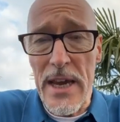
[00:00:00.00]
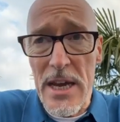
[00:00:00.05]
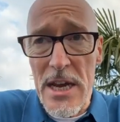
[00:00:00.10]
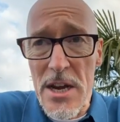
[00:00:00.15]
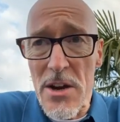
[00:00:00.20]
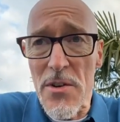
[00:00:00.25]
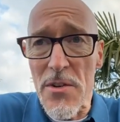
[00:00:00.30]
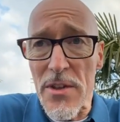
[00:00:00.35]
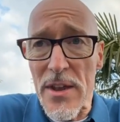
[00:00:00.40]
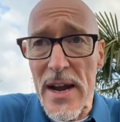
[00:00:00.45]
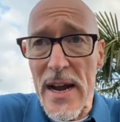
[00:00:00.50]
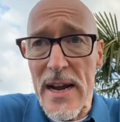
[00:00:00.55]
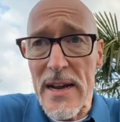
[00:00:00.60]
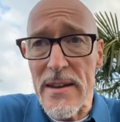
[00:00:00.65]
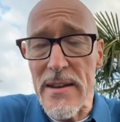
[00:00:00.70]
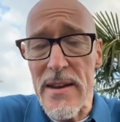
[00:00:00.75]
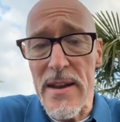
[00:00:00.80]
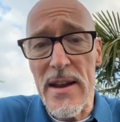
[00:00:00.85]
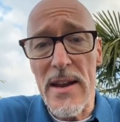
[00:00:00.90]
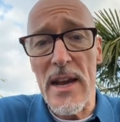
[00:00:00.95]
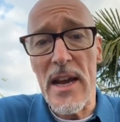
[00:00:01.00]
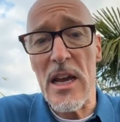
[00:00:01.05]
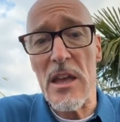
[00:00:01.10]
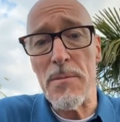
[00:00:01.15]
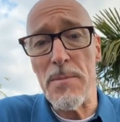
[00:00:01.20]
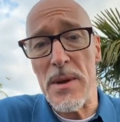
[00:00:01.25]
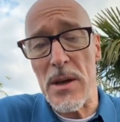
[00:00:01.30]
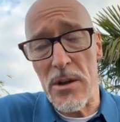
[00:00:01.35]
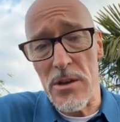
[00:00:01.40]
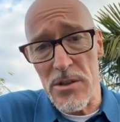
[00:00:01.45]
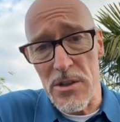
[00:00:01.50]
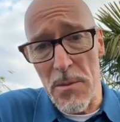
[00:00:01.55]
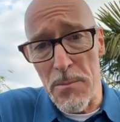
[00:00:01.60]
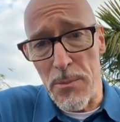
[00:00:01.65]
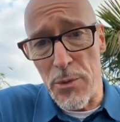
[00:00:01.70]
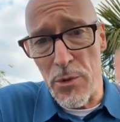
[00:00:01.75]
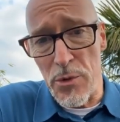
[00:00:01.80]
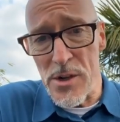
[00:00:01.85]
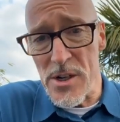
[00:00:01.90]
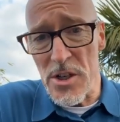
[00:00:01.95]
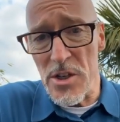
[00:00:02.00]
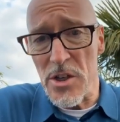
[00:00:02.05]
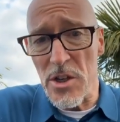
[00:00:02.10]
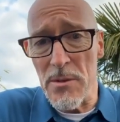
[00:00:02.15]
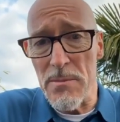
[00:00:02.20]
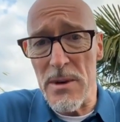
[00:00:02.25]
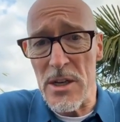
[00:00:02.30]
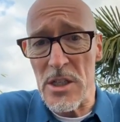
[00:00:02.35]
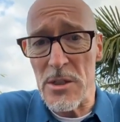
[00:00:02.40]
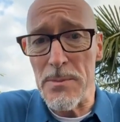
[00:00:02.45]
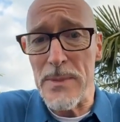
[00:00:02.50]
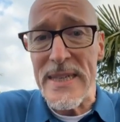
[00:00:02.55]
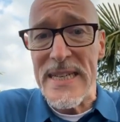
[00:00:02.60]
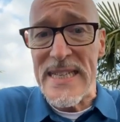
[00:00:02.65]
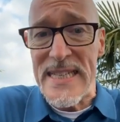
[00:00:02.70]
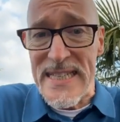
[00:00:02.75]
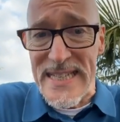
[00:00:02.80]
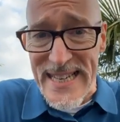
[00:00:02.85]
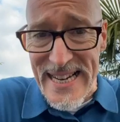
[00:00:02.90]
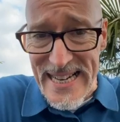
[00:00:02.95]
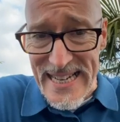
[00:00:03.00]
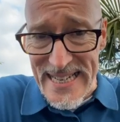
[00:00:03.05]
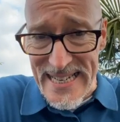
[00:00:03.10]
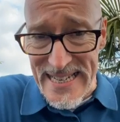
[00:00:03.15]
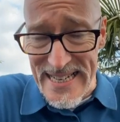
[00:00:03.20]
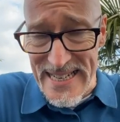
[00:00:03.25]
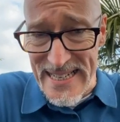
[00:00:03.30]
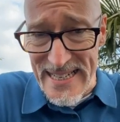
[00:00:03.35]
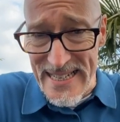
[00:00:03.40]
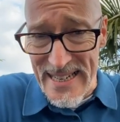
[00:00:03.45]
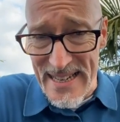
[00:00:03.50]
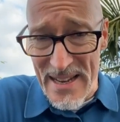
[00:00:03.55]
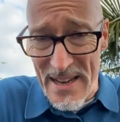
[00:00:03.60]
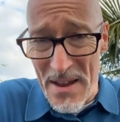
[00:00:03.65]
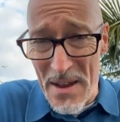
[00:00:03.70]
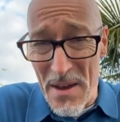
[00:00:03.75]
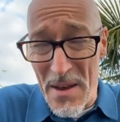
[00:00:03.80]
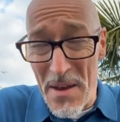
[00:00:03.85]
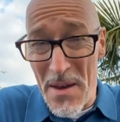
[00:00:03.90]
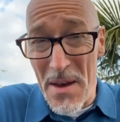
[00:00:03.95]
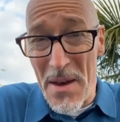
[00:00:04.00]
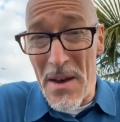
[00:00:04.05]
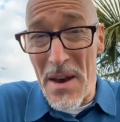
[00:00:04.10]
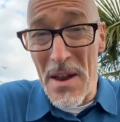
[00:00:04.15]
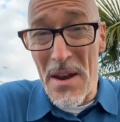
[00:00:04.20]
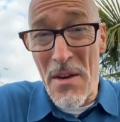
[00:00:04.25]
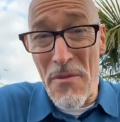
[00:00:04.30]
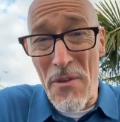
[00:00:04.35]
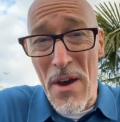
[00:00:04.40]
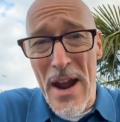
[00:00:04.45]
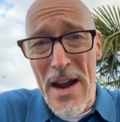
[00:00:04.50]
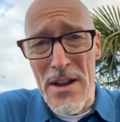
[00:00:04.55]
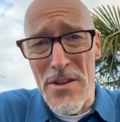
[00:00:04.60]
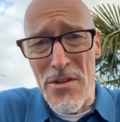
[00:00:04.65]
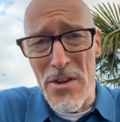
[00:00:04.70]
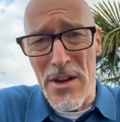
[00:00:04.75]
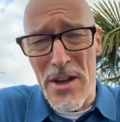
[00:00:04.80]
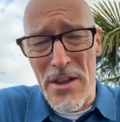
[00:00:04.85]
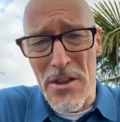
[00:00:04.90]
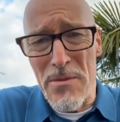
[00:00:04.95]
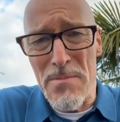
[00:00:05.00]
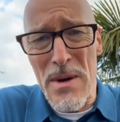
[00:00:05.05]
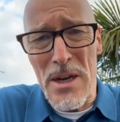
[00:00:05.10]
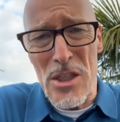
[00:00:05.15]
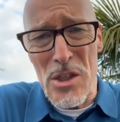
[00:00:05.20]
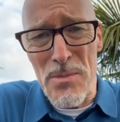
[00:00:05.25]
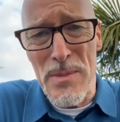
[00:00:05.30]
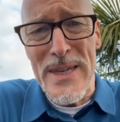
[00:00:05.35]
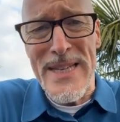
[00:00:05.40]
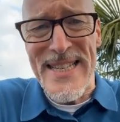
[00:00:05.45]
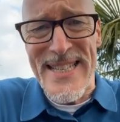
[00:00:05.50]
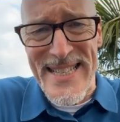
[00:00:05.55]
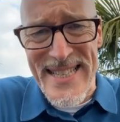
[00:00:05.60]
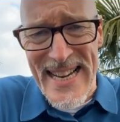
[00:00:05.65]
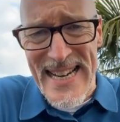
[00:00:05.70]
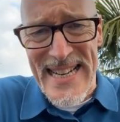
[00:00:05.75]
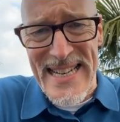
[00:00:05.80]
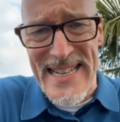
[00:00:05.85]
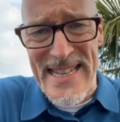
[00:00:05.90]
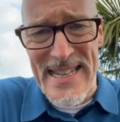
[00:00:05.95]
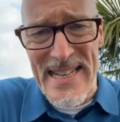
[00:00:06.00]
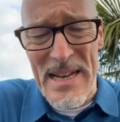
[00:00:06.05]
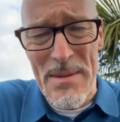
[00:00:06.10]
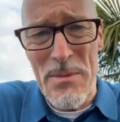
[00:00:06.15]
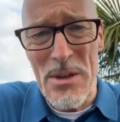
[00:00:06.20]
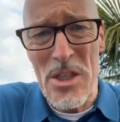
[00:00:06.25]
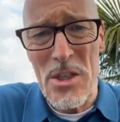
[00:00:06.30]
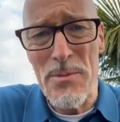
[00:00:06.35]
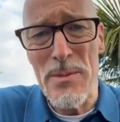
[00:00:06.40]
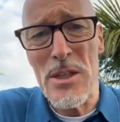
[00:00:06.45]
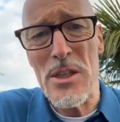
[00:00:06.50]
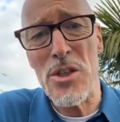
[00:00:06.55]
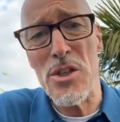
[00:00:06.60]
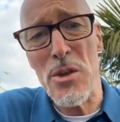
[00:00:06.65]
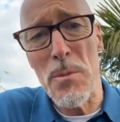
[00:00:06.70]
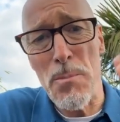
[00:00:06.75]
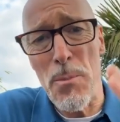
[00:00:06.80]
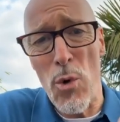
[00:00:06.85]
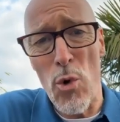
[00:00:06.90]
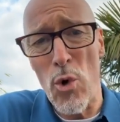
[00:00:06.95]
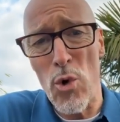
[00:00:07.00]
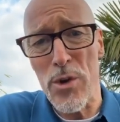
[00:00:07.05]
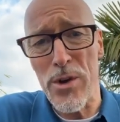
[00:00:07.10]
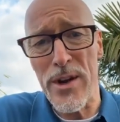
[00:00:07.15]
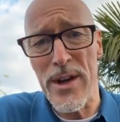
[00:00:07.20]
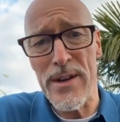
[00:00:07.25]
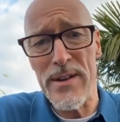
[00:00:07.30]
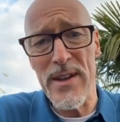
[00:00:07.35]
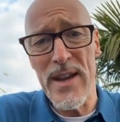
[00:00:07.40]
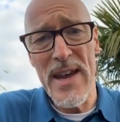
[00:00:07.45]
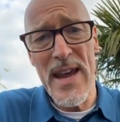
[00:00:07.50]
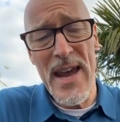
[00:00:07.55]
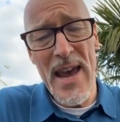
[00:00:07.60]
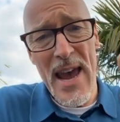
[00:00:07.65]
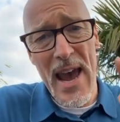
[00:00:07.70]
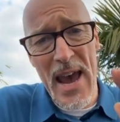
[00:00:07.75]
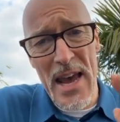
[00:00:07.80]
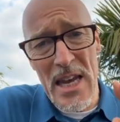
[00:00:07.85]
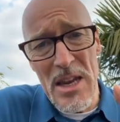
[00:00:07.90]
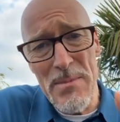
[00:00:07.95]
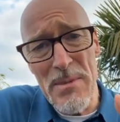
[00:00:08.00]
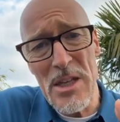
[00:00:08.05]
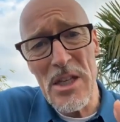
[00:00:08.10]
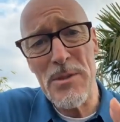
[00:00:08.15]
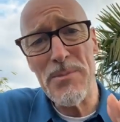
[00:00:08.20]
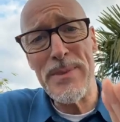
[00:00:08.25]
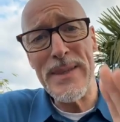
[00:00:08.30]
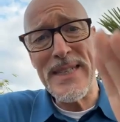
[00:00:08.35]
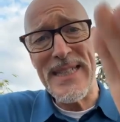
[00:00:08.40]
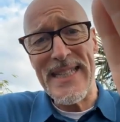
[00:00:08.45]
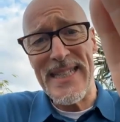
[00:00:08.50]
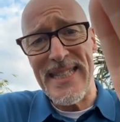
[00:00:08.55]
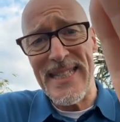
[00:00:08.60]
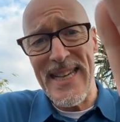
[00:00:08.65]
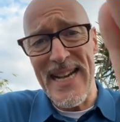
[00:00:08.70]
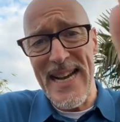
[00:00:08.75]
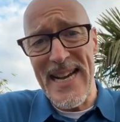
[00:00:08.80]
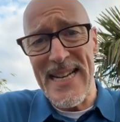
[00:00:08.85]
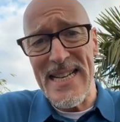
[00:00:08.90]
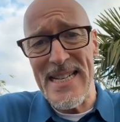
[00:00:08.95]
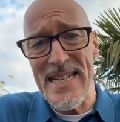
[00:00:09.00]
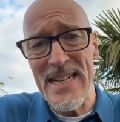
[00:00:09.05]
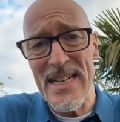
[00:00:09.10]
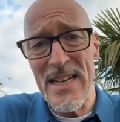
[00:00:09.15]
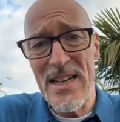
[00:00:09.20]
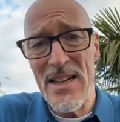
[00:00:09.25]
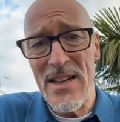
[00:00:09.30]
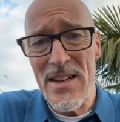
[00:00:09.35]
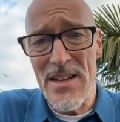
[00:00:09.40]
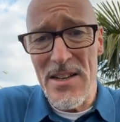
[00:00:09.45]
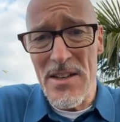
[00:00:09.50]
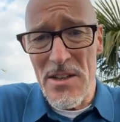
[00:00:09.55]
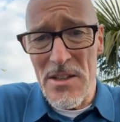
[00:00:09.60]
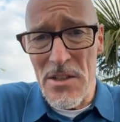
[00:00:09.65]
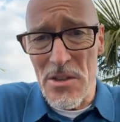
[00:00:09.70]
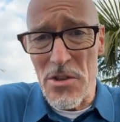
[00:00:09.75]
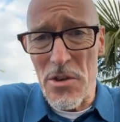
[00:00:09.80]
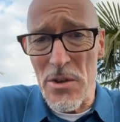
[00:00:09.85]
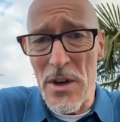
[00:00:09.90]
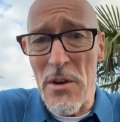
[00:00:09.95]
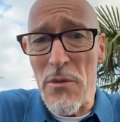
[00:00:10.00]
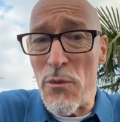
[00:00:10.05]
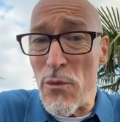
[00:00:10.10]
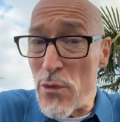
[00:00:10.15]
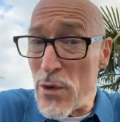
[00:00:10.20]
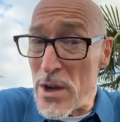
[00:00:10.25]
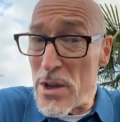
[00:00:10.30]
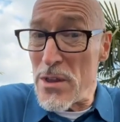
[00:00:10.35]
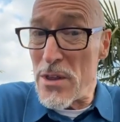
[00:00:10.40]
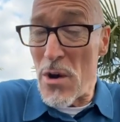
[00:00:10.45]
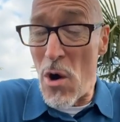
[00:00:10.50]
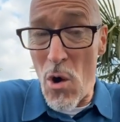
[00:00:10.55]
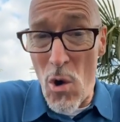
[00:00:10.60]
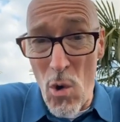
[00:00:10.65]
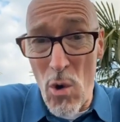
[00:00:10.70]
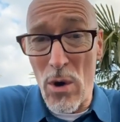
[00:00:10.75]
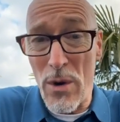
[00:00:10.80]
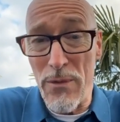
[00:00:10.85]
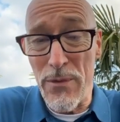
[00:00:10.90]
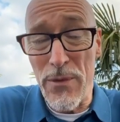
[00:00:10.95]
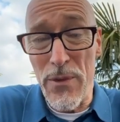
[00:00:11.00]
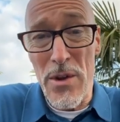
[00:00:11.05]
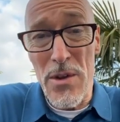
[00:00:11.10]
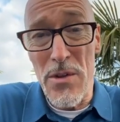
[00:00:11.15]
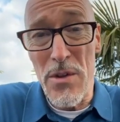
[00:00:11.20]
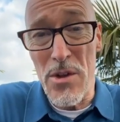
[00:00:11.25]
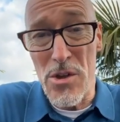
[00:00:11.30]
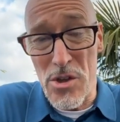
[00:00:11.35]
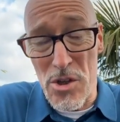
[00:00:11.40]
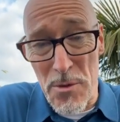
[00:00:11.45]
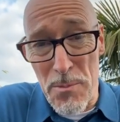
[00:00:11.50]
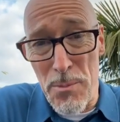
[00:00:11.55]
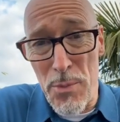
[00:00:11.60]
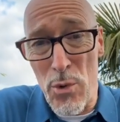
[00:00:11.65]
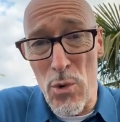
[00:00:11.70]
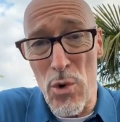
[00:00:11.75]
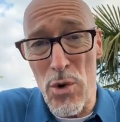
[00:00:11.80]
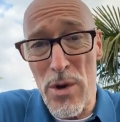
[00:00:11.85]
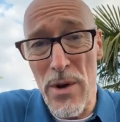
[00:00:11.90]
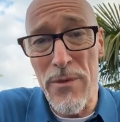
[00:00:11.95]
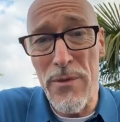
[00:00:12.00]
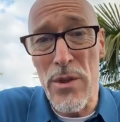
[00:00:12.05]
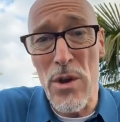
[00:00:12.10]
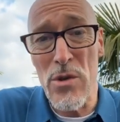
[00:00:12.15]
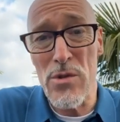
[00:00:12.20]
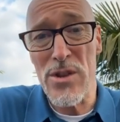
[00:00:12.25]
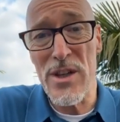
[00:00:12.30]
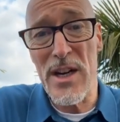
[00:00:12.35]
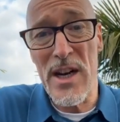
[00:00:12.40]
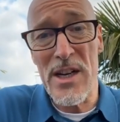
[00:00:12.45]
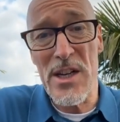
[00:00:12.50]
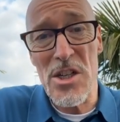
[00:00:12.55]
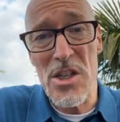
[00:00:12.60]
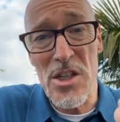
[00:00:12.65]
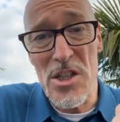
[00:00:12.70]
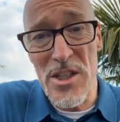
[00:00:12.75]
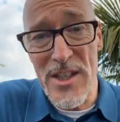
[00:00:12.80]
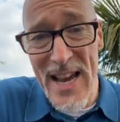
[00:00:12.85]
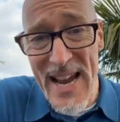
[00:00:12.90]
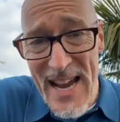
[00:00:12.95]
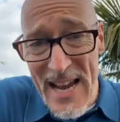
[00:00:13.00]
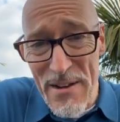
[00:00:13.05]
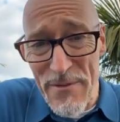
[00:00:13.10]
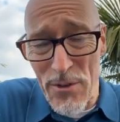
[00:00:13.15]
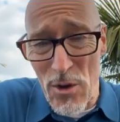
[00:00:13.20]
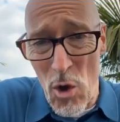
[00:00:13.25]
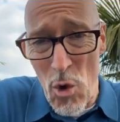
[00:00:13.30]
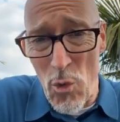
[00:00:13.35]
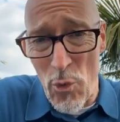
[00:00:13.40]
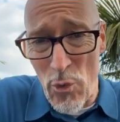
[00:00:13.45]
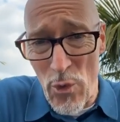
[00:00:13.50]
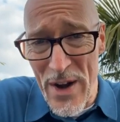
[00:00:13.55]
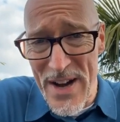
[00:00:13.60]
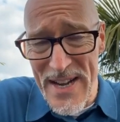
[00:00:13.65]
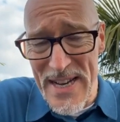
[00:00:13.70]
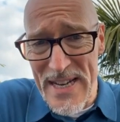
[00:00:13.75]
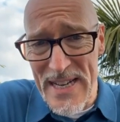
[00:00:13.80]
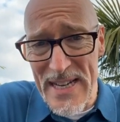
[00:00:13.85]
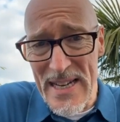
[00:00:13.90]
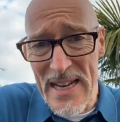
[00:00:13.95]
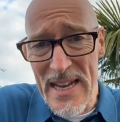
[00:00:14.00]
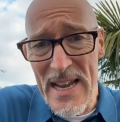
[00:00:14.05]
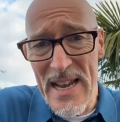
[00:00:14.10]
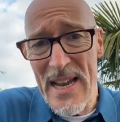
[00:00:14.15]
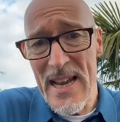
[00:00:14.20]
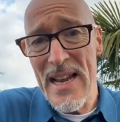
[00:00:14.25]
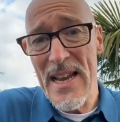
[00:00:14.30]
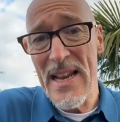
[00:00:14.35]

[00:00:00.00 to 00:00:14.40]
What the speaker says: hear that is because a preacher must be sent. An evangelist must be sent. He must be supported and he must be sent, so that with all of the support of those that are saved already,